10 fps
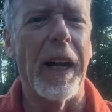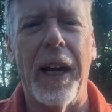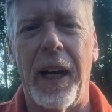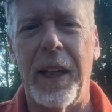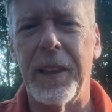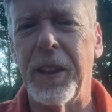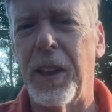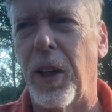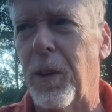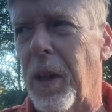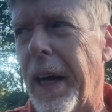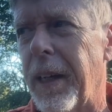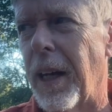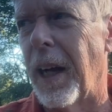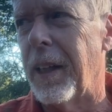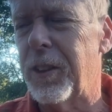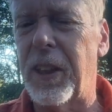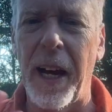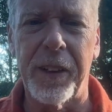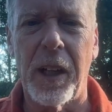And
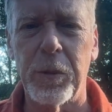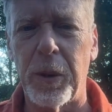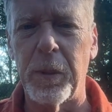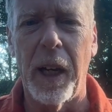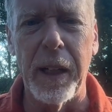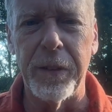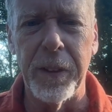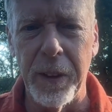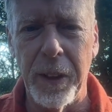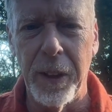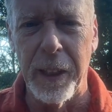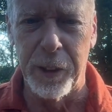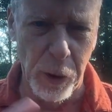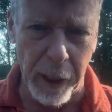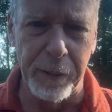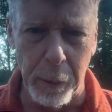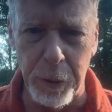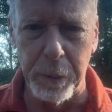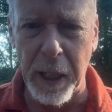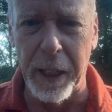death comes from life, and so life comes
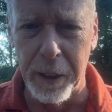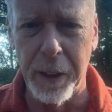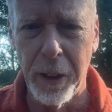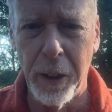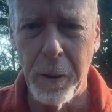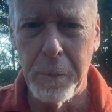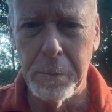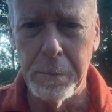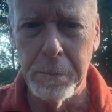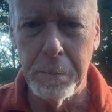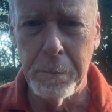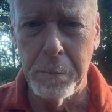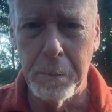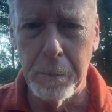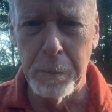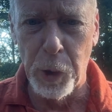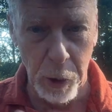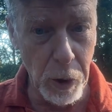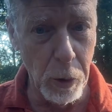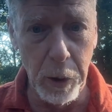from death. So the
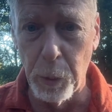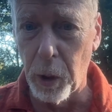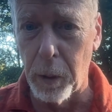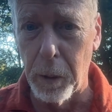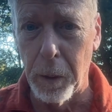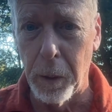soul is immortal.